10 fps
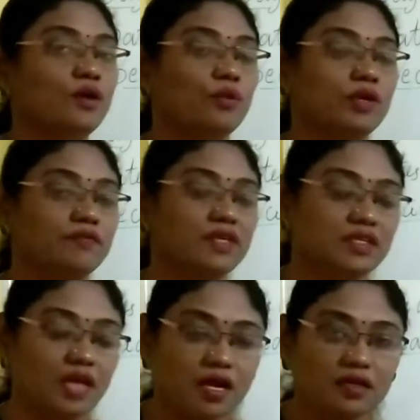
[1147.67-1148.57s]
When
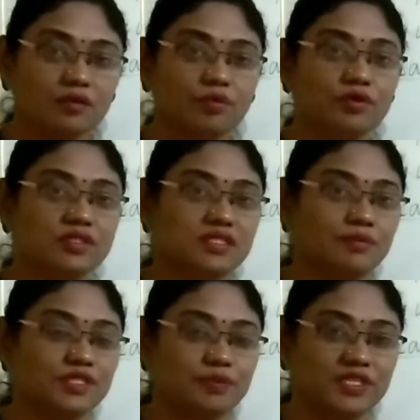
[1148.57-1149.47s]
we talk about
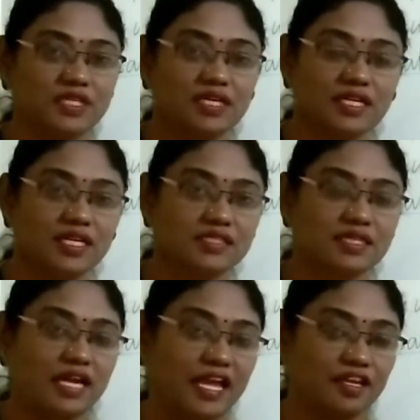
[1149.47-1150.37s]
some special days
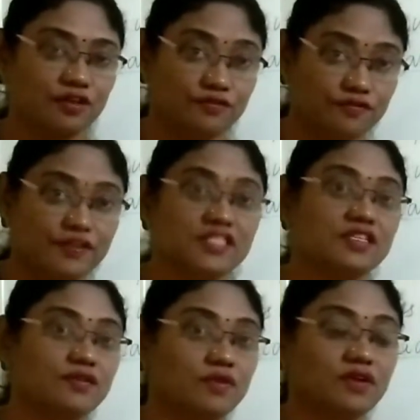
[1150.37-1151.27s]
like
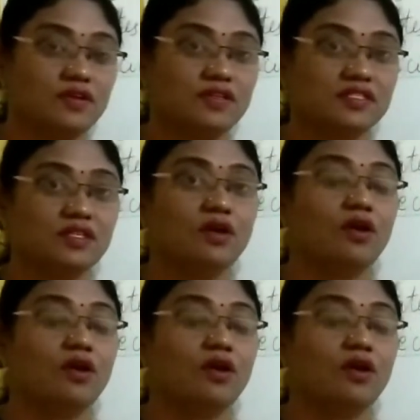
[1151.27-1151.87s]
festivals